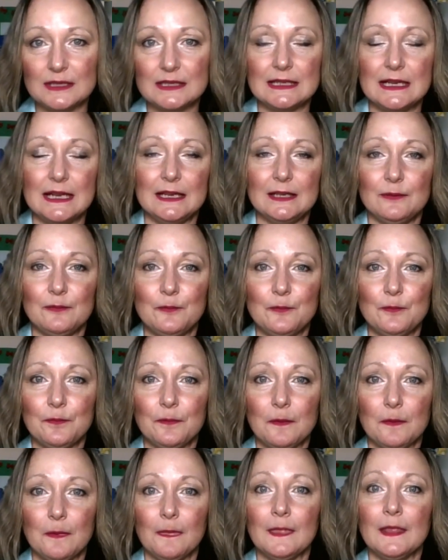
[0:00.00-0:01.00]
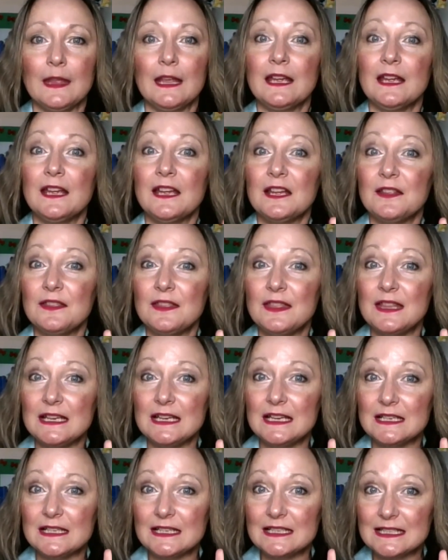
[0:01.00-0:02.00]
side.
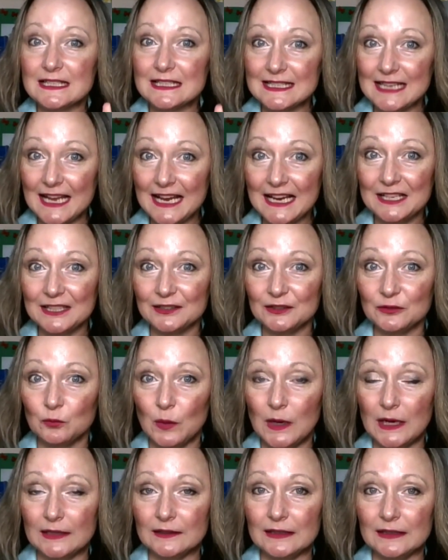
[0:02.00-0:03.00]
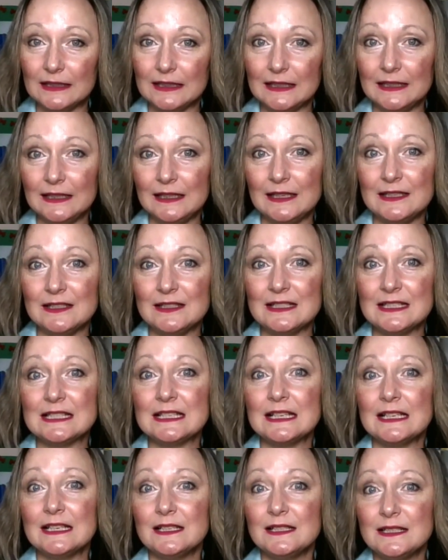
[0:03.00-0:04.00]
The second one
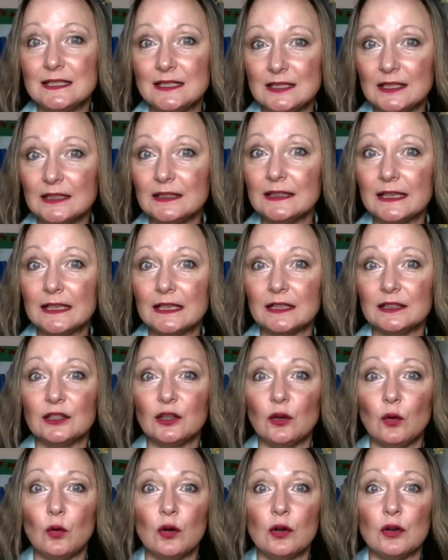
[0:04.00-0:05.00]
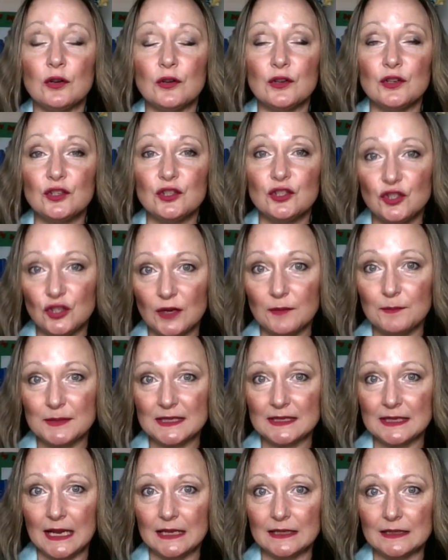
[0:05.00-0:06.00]
is silicon or
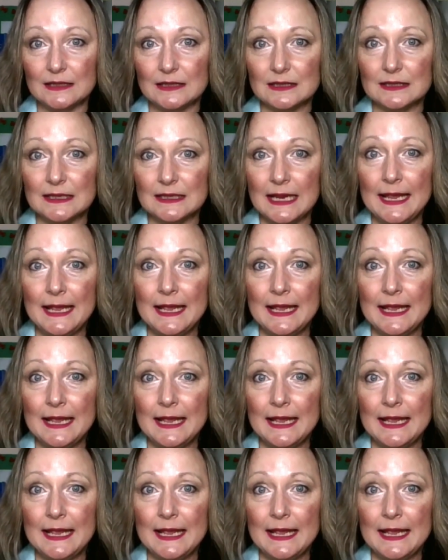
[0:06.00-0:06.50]
chipsets.